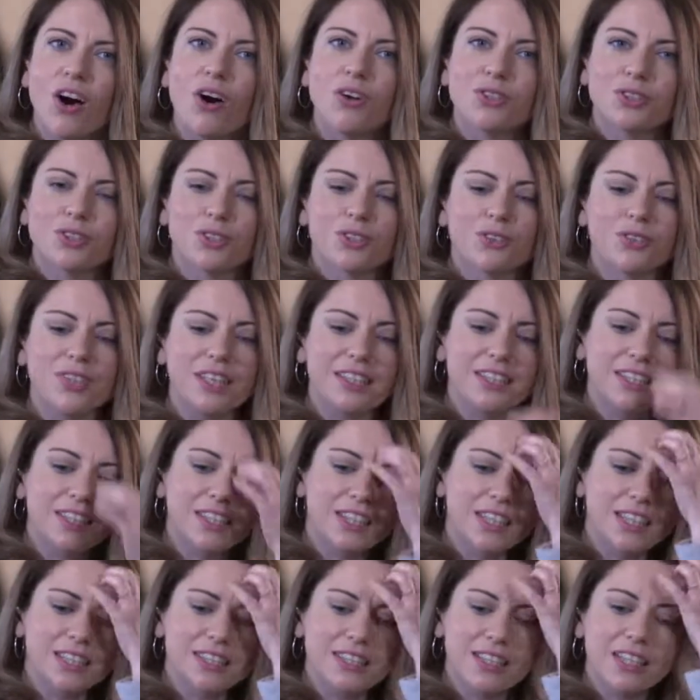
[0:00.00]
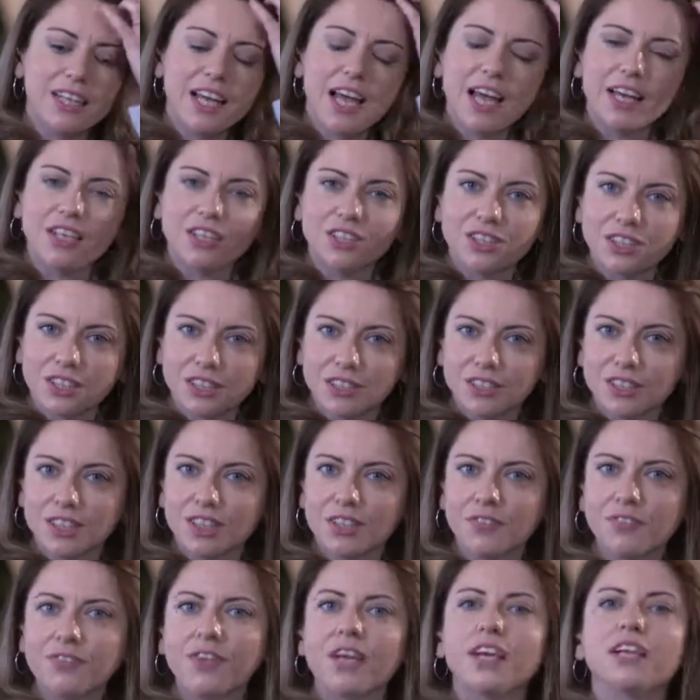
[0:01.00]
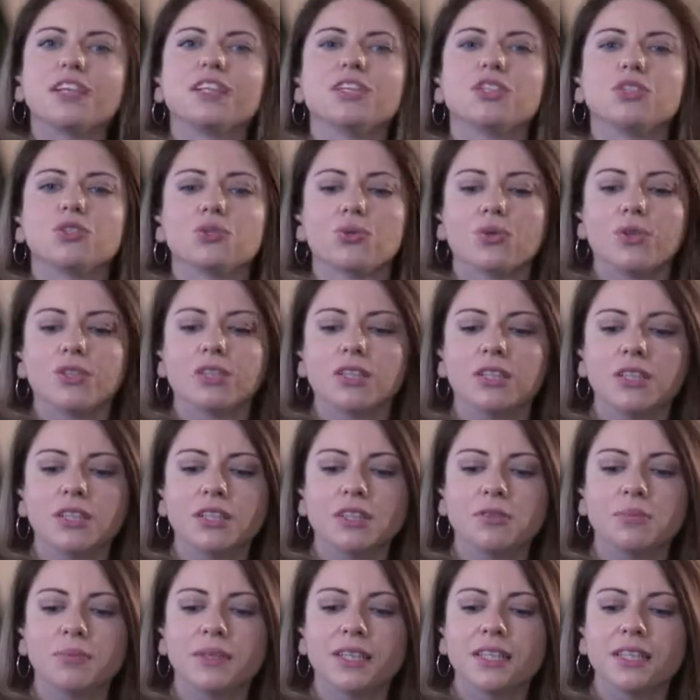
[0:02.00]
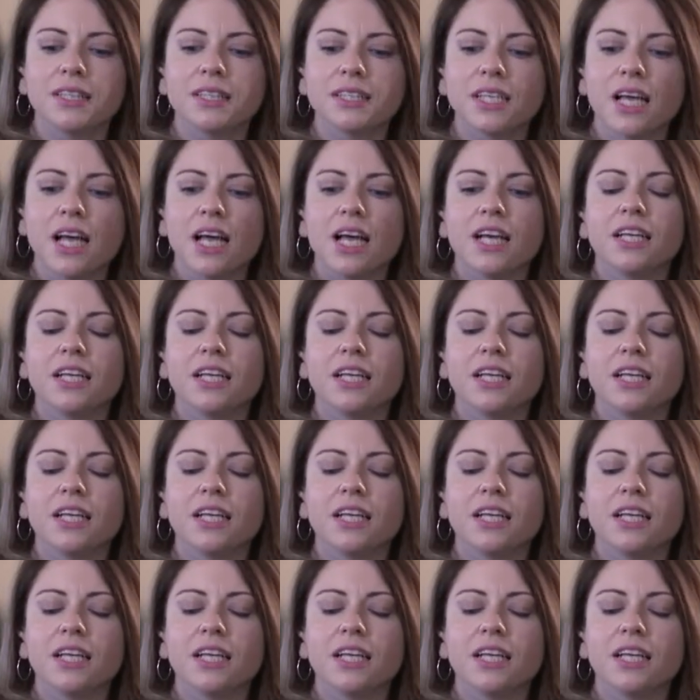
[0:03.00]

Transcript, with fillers: Autocratic is an adjective, and in Georgian it means